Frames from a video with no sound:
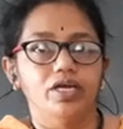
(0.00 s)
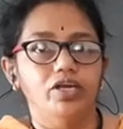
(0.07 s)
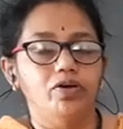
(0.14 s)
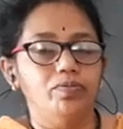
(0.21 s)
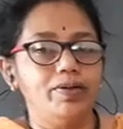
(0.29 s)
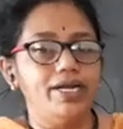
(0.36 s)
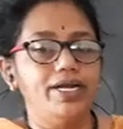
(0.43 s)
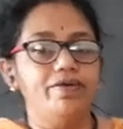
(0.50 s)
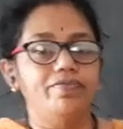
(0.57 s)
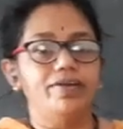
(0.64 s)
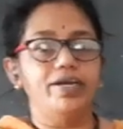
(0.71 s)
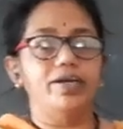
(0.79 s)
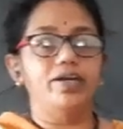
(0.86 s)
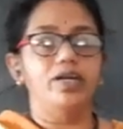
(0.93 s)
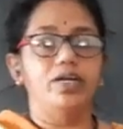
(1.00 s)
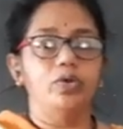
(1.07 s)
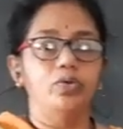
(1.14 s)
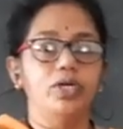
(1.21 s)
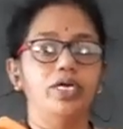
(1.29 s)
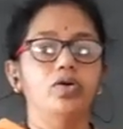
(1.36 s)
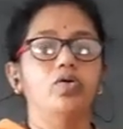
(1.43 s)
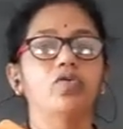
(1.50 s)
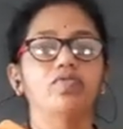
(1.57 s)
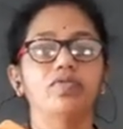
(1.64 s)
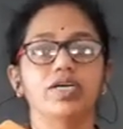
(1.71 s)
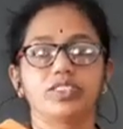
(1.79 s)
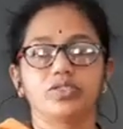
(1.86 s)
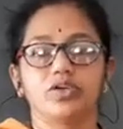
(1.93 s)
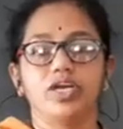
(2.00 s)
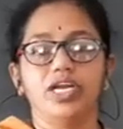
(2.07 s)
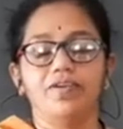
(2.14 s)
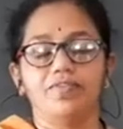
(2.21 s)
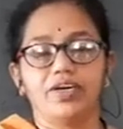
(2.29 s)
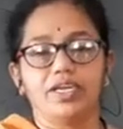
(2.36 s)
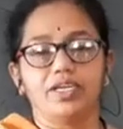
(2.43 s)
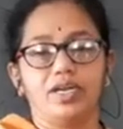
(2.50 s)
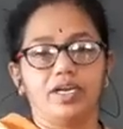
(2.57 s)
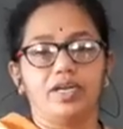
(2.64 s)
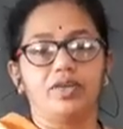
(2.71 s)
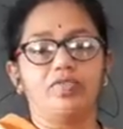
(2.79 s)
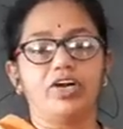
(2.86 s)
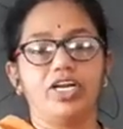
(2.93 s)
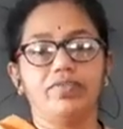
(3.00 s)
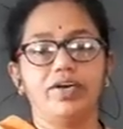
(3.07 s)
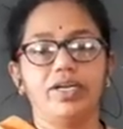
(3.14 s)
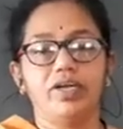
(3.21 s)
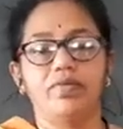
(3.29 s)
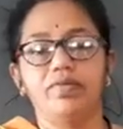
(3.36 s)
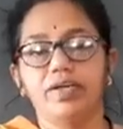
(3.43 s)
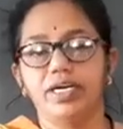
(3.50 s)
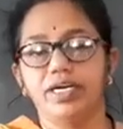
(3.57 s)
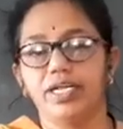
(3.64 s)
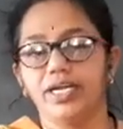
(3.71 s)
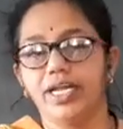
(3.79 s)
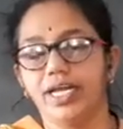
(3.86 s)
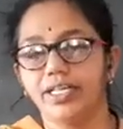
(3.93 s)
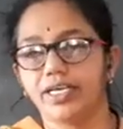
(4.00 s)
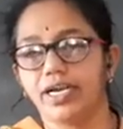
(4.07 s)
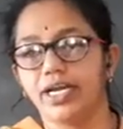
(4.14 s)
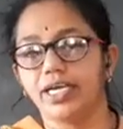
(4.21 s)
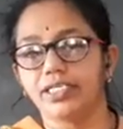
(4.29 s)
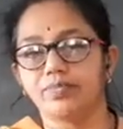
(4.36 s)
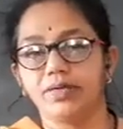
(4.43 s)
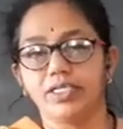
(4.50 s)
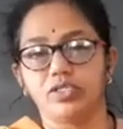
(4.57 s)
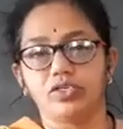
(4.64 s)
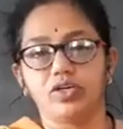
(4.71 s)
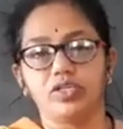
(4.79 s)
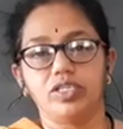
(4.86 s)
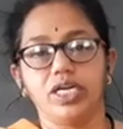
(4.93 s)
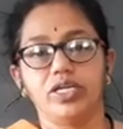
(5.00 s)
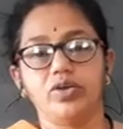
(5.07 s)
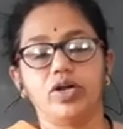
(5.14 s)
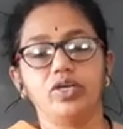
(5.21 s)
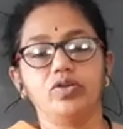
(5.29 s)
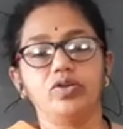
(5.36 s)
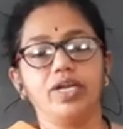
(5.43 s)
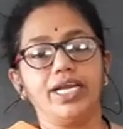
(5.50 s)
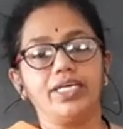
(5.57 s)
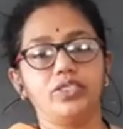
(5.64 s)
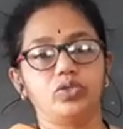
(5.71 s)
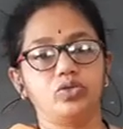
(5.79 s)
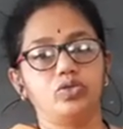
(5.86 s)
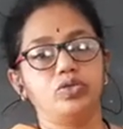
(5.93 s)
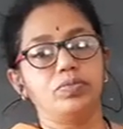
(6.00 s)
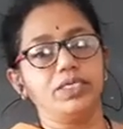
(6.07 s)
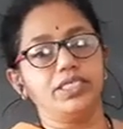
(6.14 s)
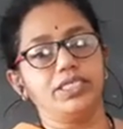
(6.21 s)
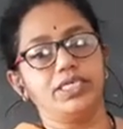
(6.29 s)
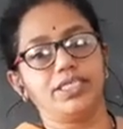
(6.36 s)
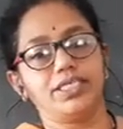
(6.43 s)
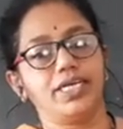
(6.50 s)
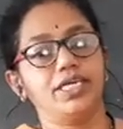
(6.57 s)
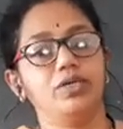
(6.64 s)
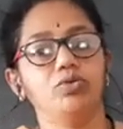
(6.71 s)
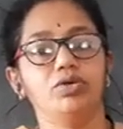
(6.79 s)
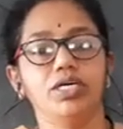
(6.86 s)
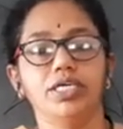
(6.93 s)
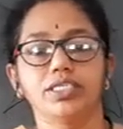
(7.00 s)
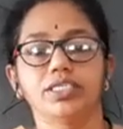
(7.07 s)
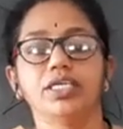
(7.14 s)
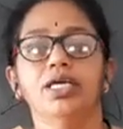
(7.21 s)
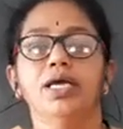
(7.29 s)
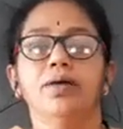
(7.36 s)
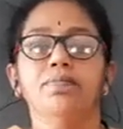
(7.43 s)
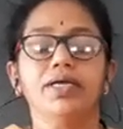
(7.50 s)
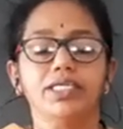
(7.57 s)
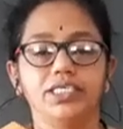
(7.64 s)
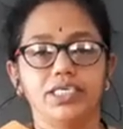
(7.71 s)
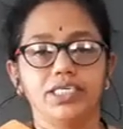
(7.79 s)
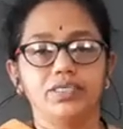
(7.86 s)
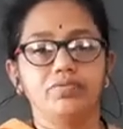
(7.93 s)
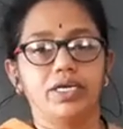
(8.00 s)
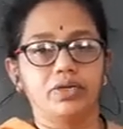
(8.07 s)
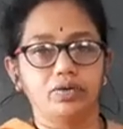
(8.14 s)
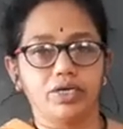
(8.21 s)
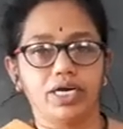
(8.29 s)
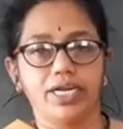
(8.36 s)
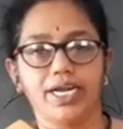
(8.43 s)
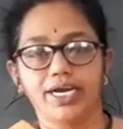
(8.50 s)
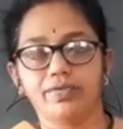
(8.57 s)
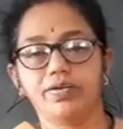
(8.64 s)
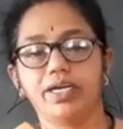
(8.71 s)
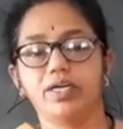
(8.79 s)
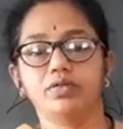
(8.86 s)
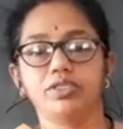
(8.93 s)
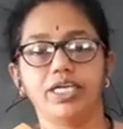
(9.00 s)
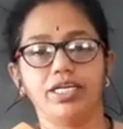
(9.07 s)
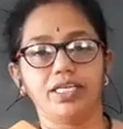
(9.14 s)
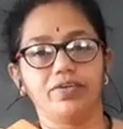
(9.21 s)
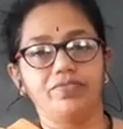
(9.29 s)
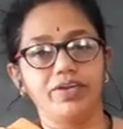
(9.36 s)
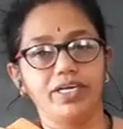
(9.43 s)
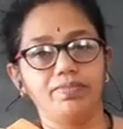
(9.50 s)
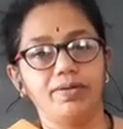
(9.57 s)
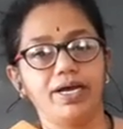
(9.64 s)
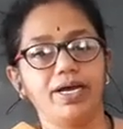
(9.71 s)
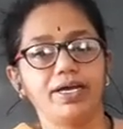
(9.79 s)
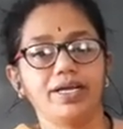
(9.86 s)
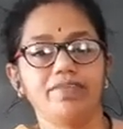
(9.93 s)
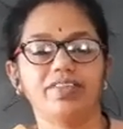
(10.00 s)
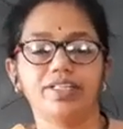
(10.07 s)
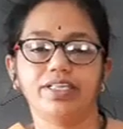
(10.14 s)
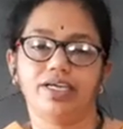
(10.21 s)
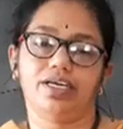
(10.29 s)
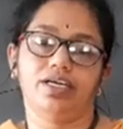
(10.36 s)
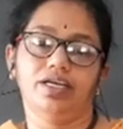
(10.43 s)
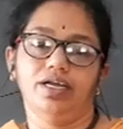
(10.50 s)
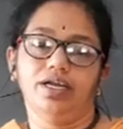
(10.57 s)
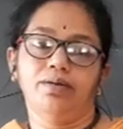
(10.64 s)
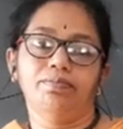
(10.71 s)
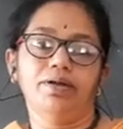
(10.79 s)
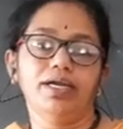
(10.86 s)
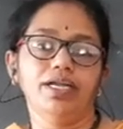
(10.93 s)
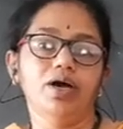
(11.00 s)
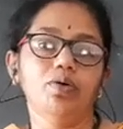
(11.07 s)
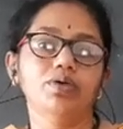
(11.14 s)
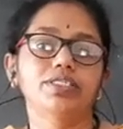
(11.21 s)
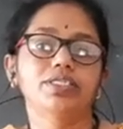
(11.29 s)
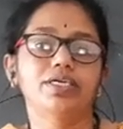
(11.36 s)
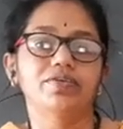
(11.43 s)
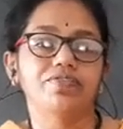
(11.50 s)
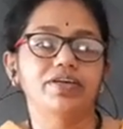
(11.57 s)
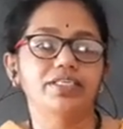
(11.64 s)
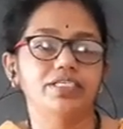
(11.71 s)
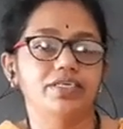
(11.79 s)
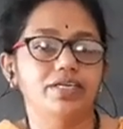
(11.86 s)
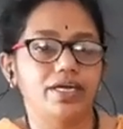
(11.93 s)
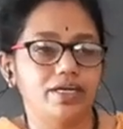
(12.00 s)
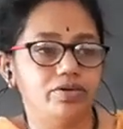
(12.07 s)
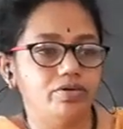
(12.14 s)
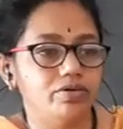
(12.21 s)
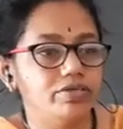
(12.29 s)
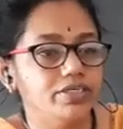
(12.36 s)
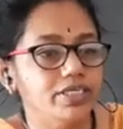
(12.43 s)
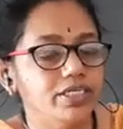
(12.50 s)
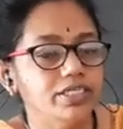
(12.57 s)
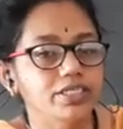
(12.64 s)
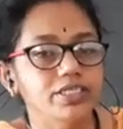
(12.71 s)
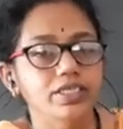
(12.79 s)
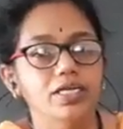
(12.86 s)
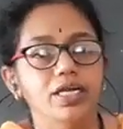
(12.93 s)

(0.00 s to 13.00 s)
You have been doing homeworks only for whatever you have learnt in 8th class. Based on that, you have to write so much and send to us. Pictures we have to correct, we have to send the feedback, everything. But now it's a different scenario. Since